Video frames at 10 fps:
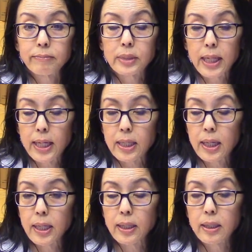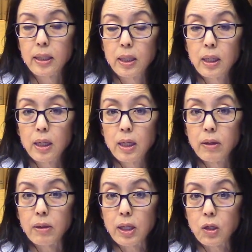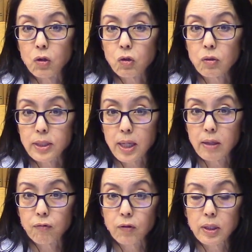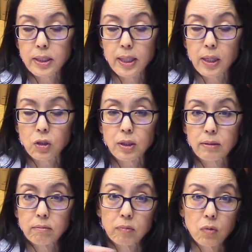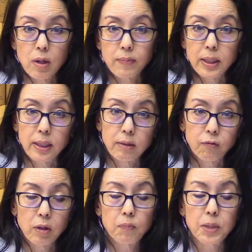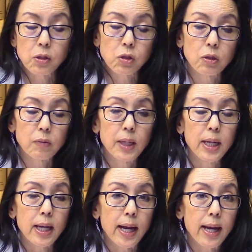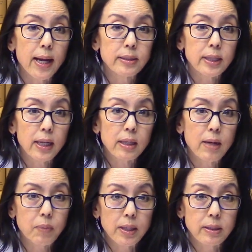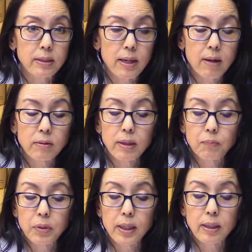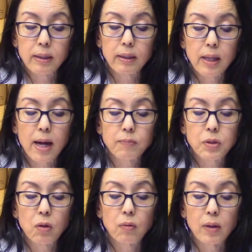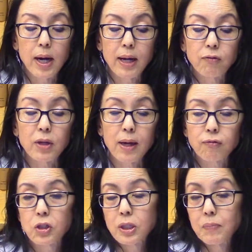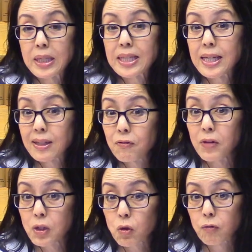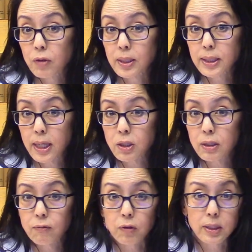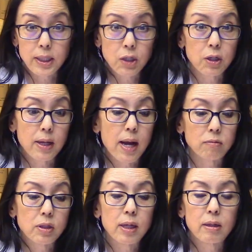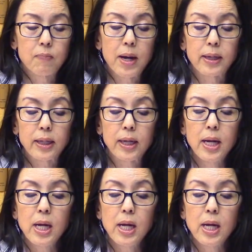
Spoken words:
taking the usual site of fertilization, normally in the fallopian tube, and taking that process out and putting it in the lab. So IVF just means in vitro fertilization, fertilization outside of the body.